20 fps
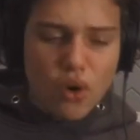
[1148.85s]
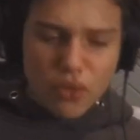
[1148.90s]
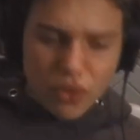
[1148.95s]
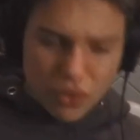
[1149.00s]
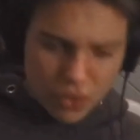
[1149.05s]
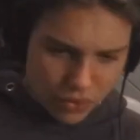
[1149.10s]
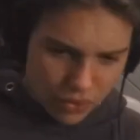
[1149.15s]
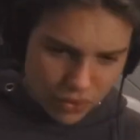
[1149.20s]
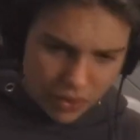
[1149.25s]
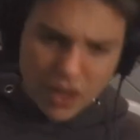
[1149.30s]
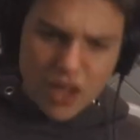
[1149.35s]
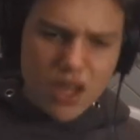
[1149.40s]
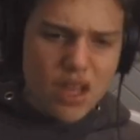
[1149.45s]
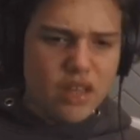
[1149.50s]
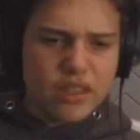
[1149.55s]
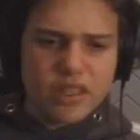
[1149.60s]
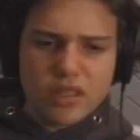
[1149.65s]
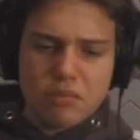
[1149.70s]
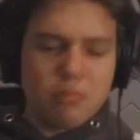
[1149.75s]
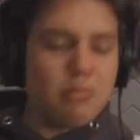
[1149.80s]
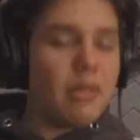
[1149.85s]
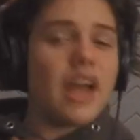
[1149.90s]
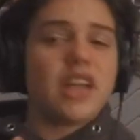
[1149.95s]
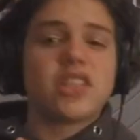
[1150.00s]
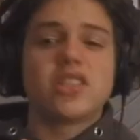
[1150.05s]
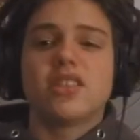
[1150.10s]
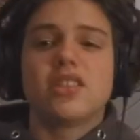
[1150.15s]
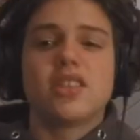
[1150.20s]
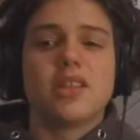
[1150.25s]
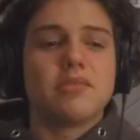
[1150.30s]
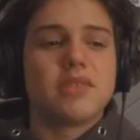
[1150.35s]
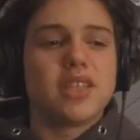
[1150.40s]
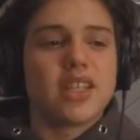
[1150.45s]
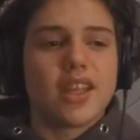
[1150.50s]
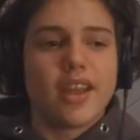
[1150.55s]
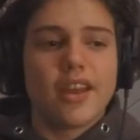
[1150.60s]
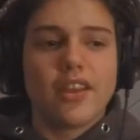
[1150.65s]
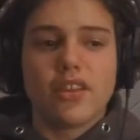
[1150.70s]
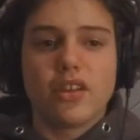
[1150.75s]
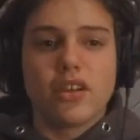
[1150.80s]
through, just mashes them
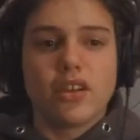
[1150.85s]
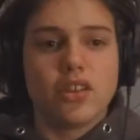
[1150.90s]
together.